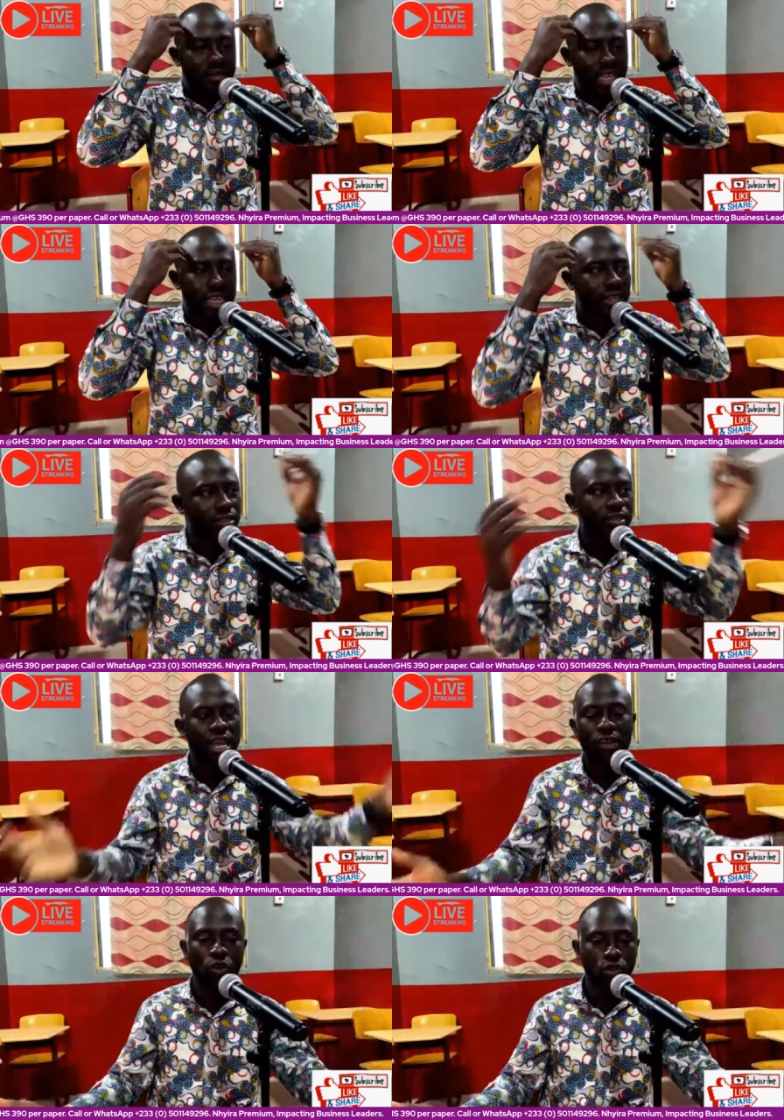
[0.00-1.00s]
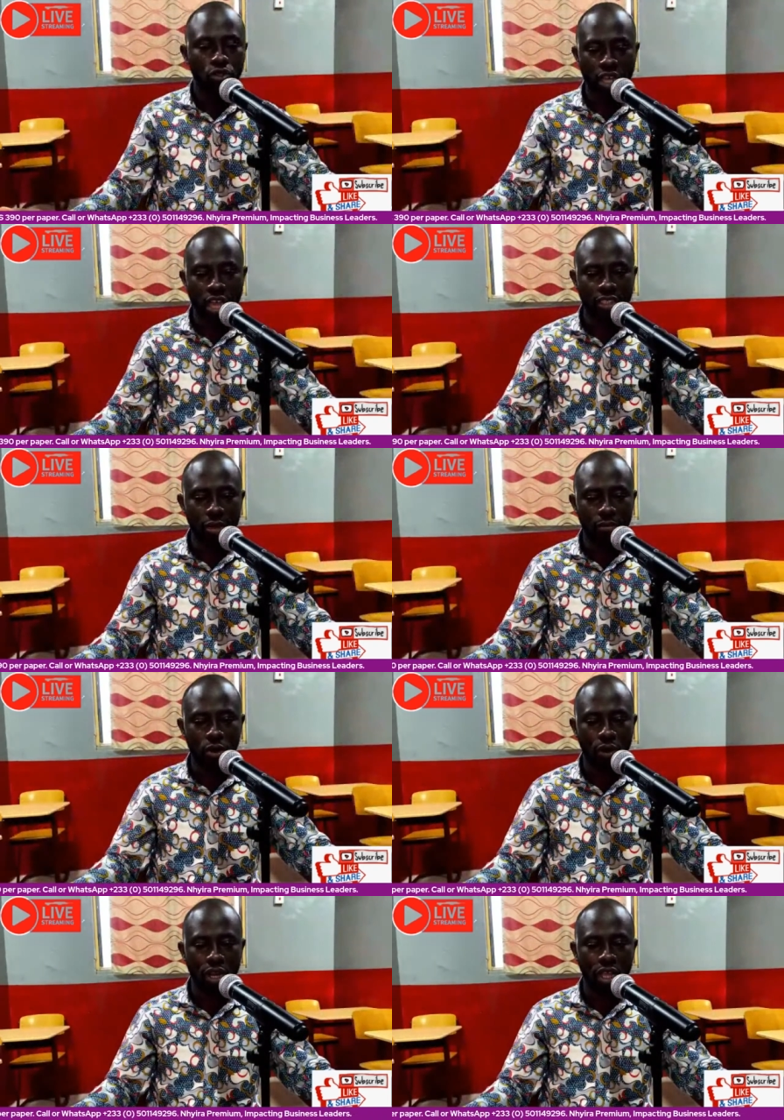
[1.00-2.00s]
thing and go to the exam hall
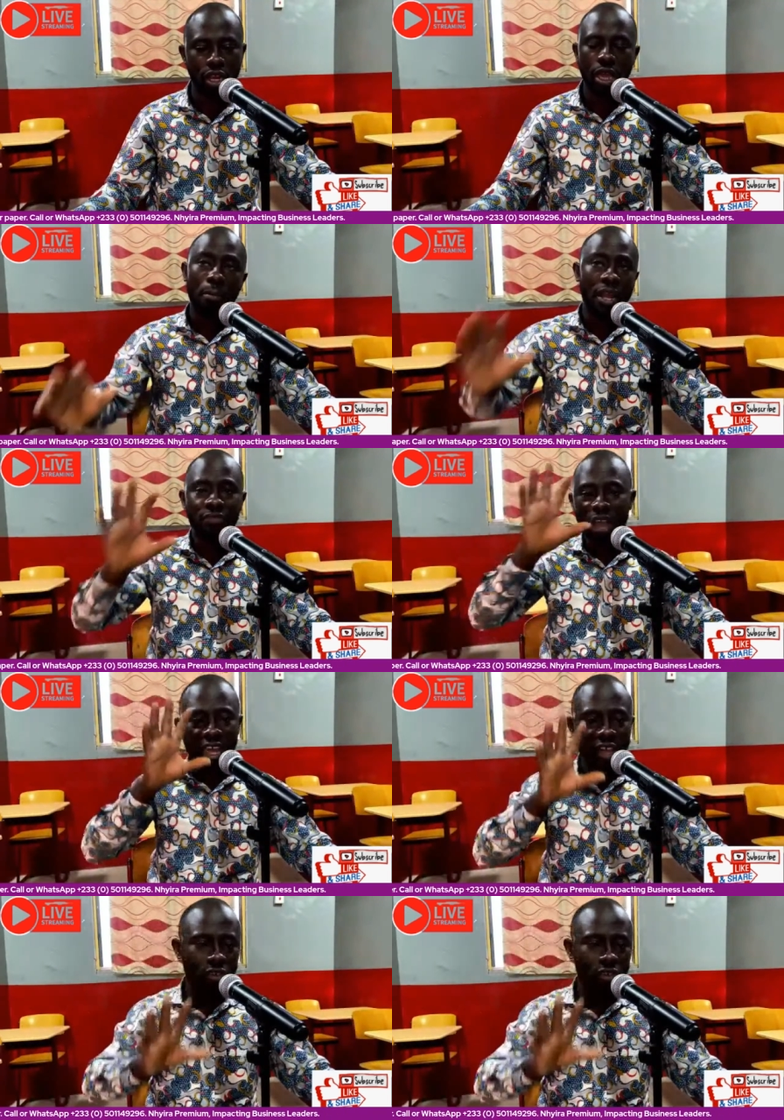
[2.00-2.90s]
with it. But if I give you